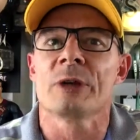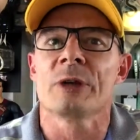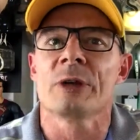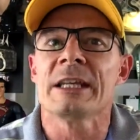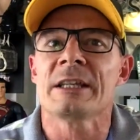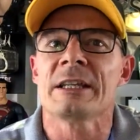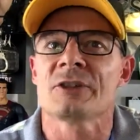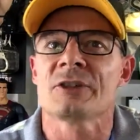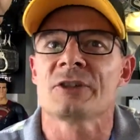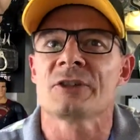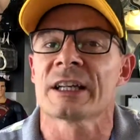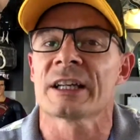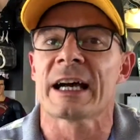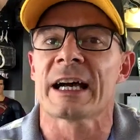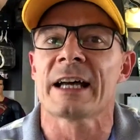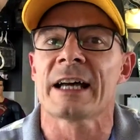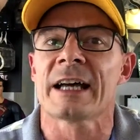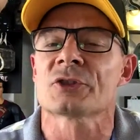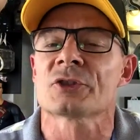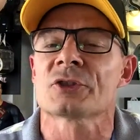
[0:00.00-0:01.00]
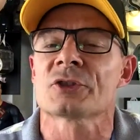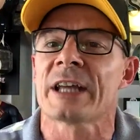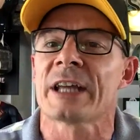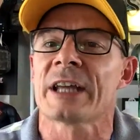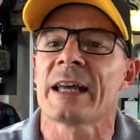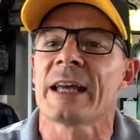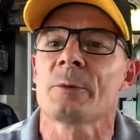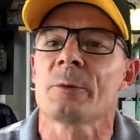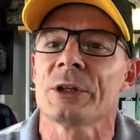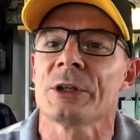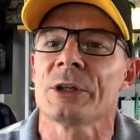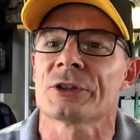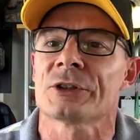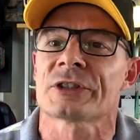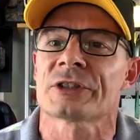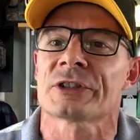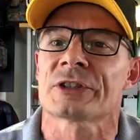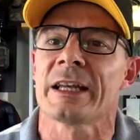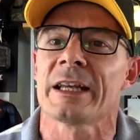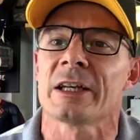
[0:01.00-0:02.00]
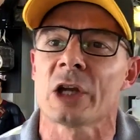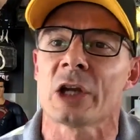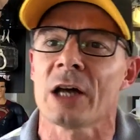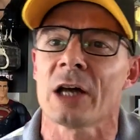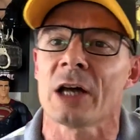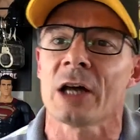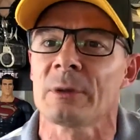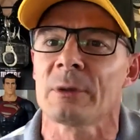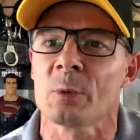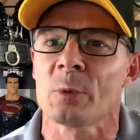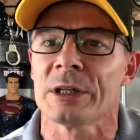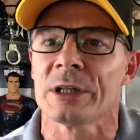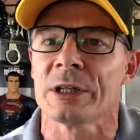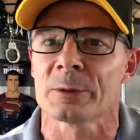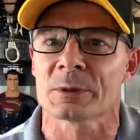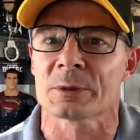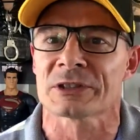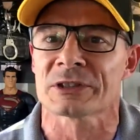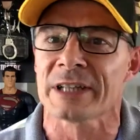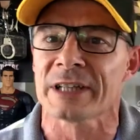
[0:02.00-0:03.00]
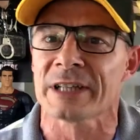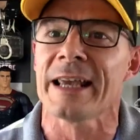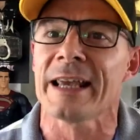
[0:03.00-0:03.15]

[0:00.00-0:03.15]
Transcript: She could understand what you're saying, not from what you were saying,